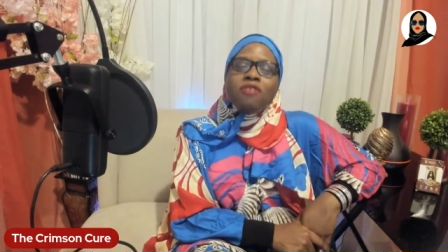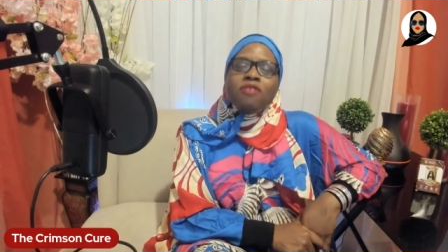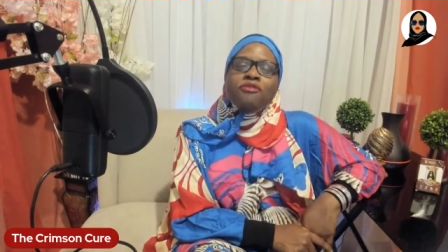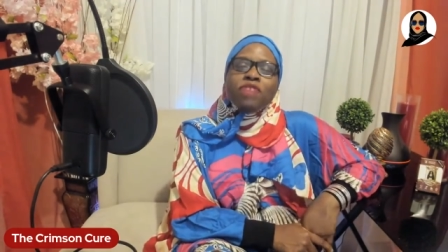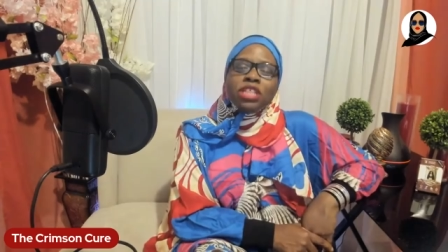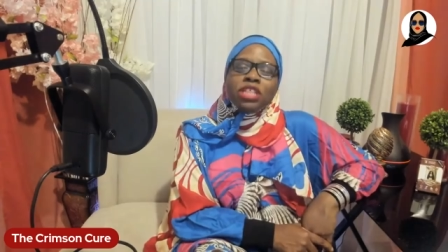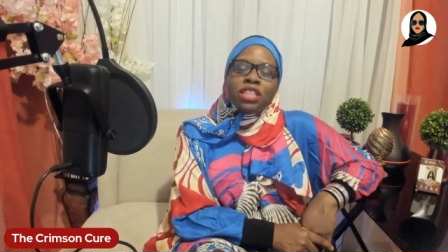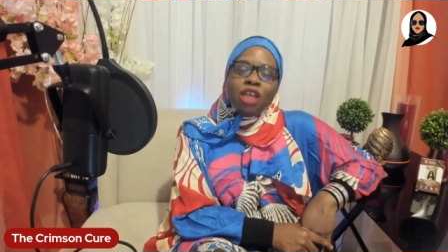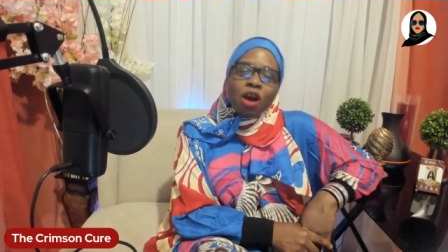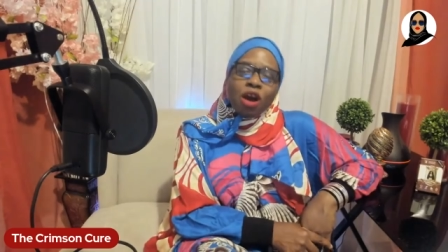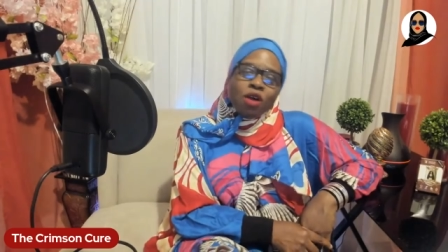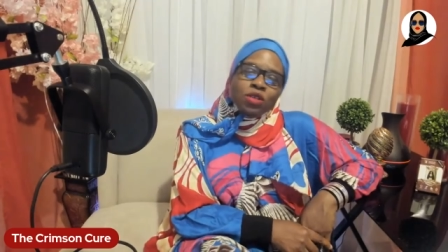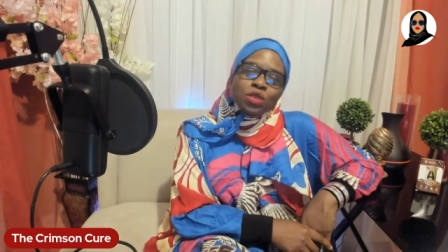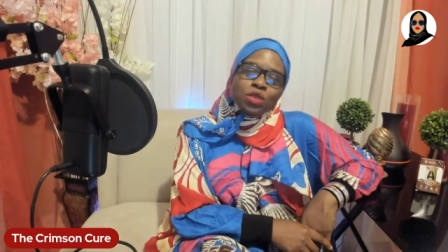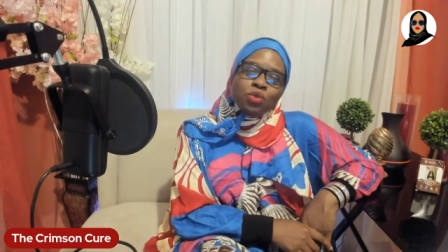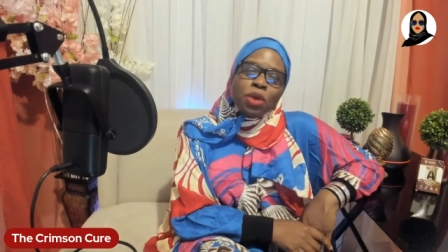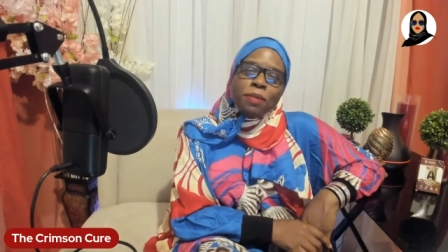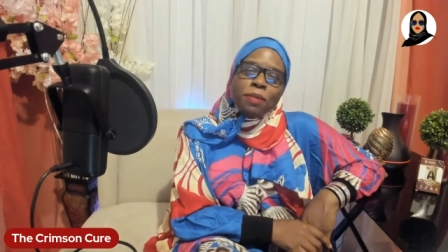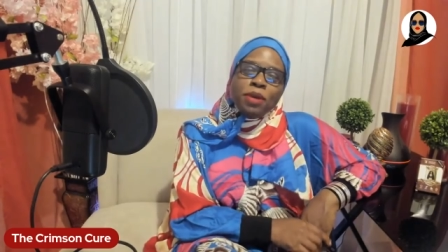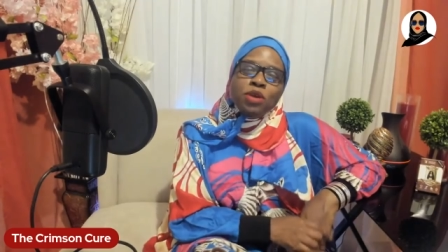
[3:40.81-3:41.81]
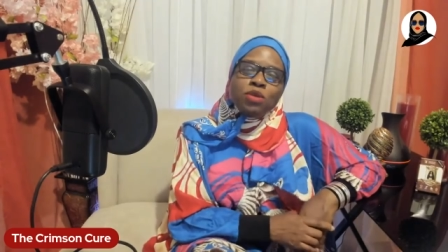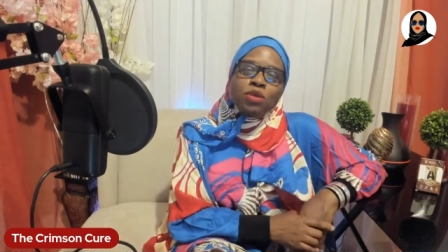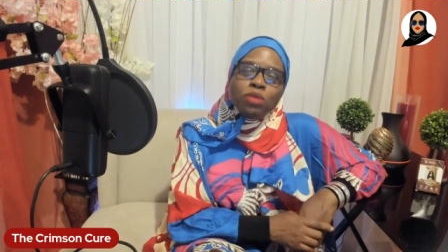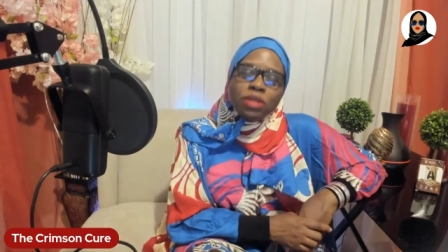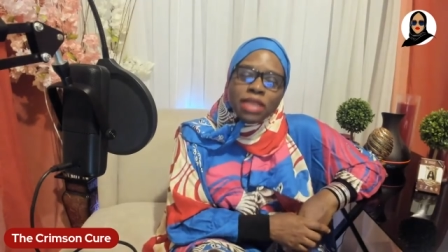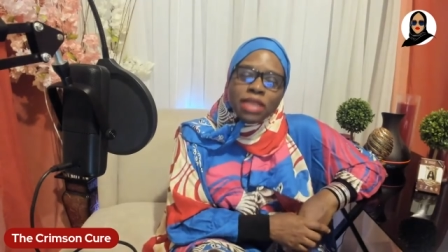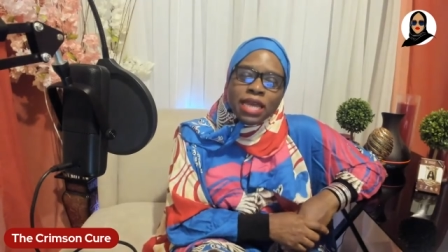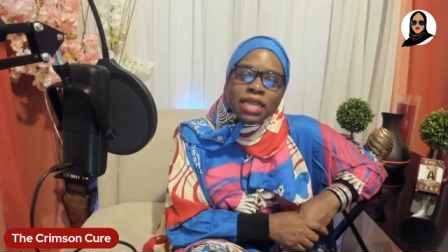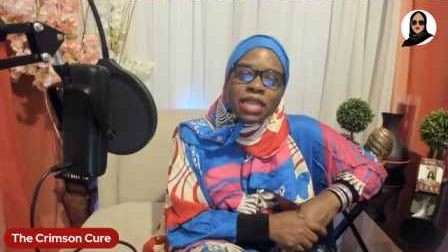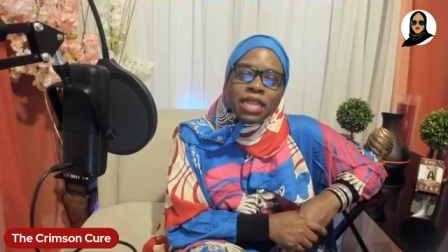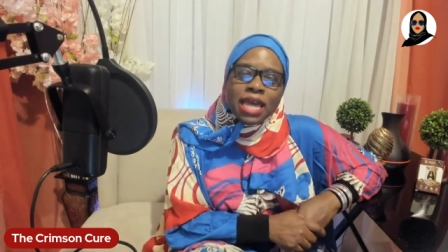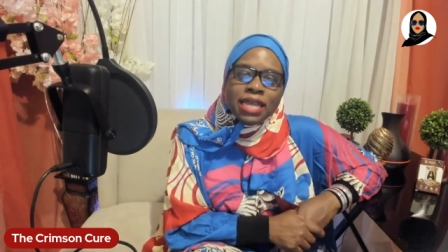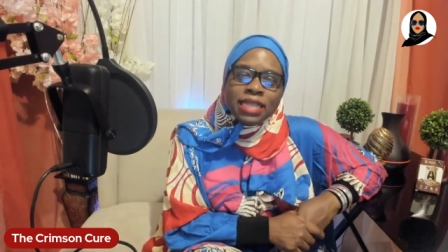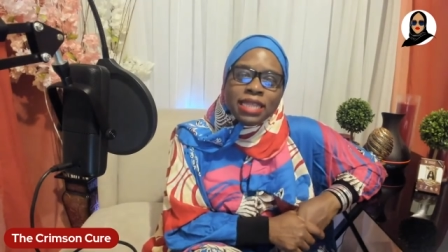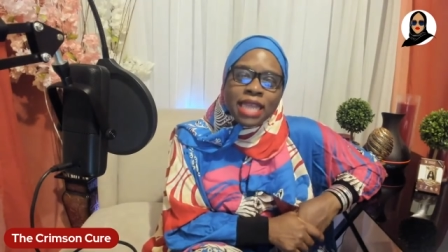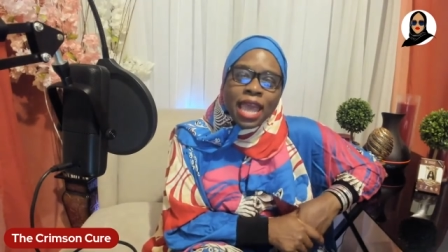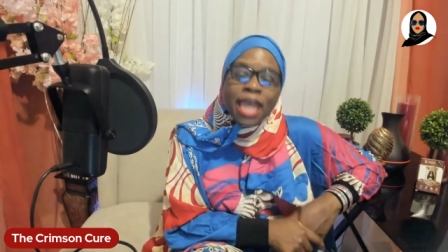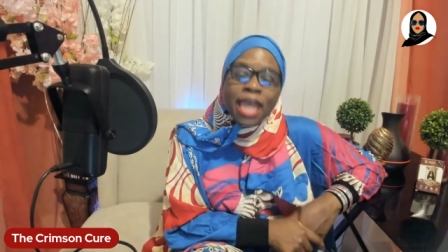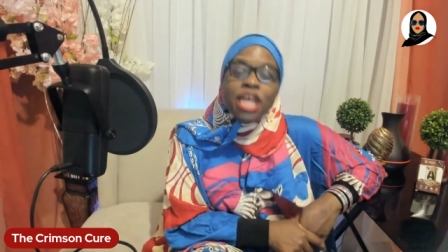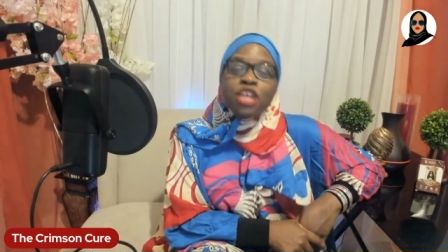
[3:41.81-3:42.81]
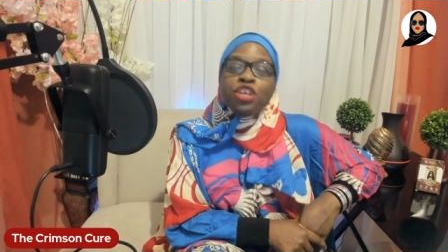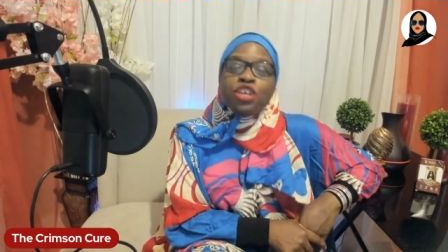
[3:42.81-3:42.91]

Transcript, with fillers: For those women who think like that,